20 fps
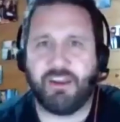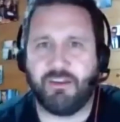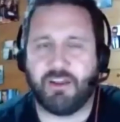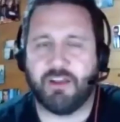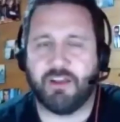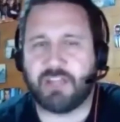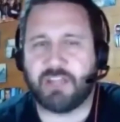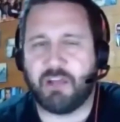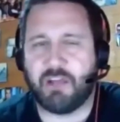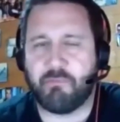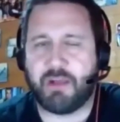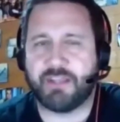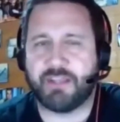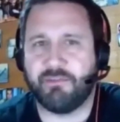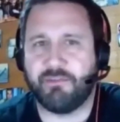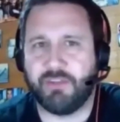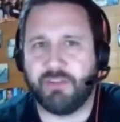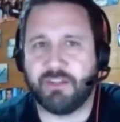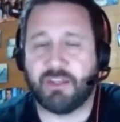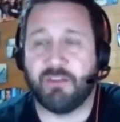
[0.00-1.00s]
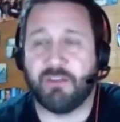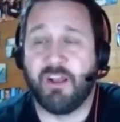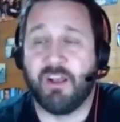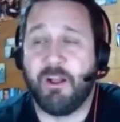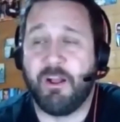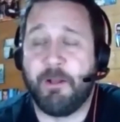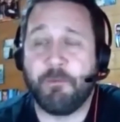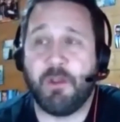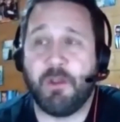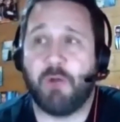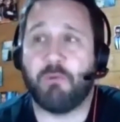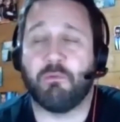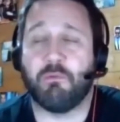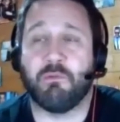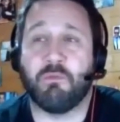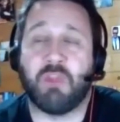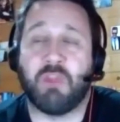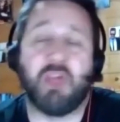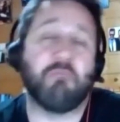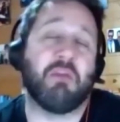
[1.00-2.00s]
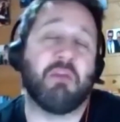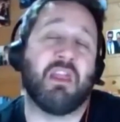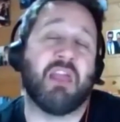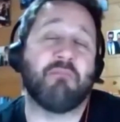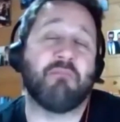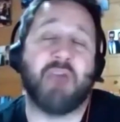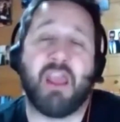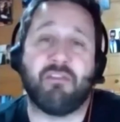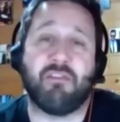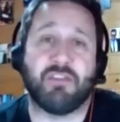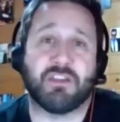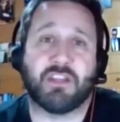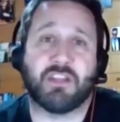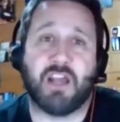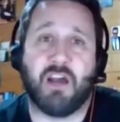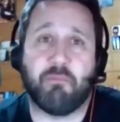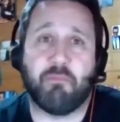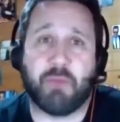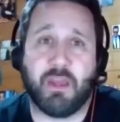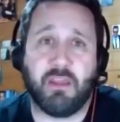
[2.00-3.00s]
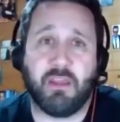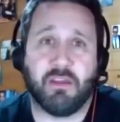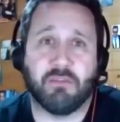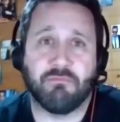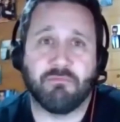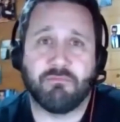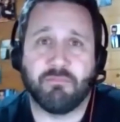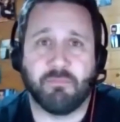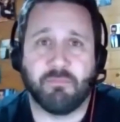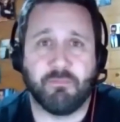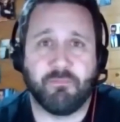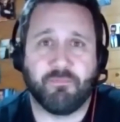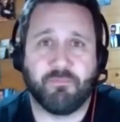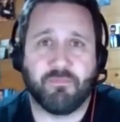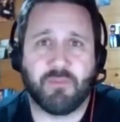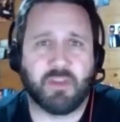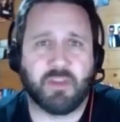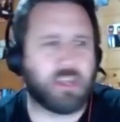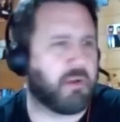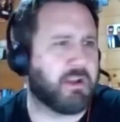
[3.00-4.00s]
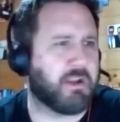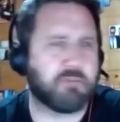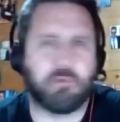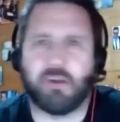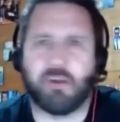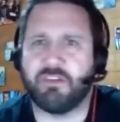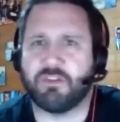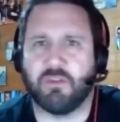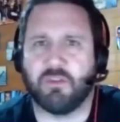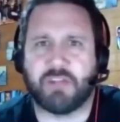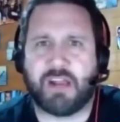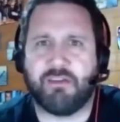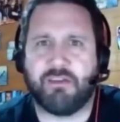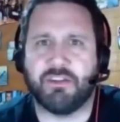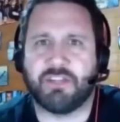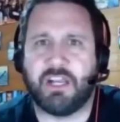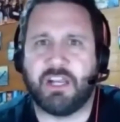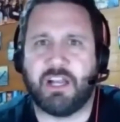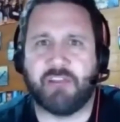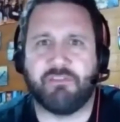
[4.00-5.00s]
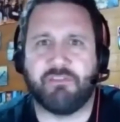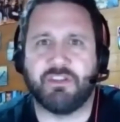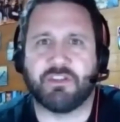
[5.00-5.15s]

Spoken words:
goes down massively. So they may even just cut Baker. I don't know how much money he's got guaranteed left in his